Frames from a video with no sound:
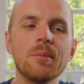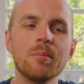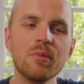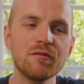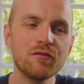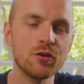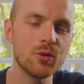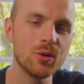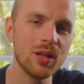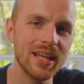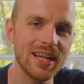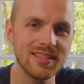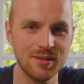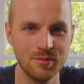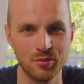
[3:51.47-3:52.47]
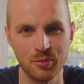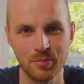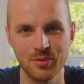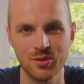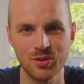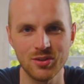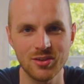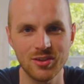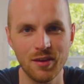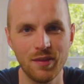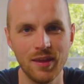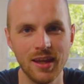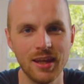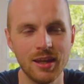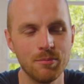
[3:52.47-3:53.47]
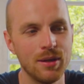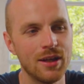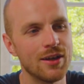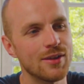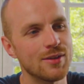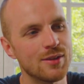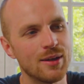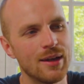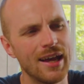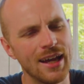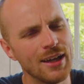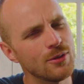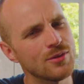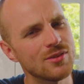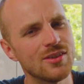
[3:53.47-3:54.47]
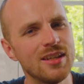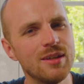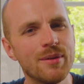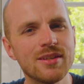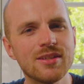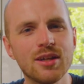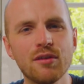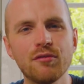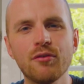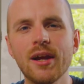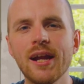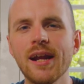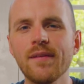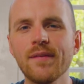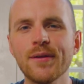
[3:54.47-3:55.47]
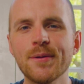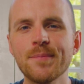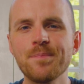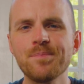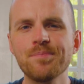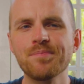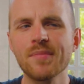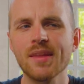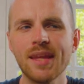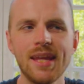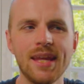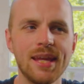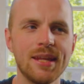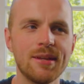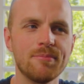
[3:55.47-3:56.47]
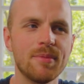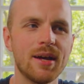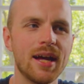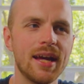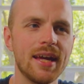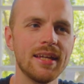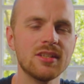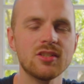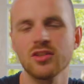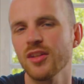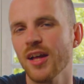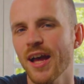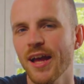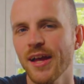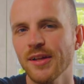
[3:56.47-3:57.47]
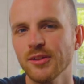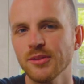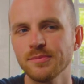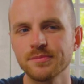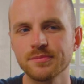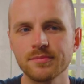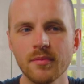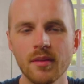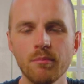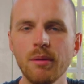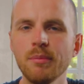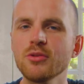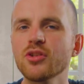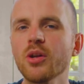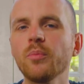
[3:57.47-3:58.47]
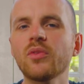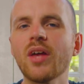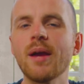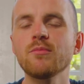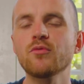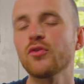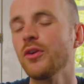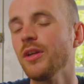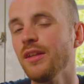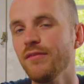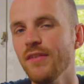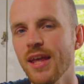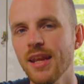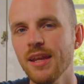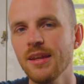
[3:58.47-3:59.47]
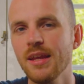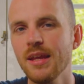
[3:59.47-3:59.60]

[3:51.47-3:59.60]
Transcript: but for collecting purposes, I think, because I don't see myself wearing them in my style. Maybe sometimes for an event,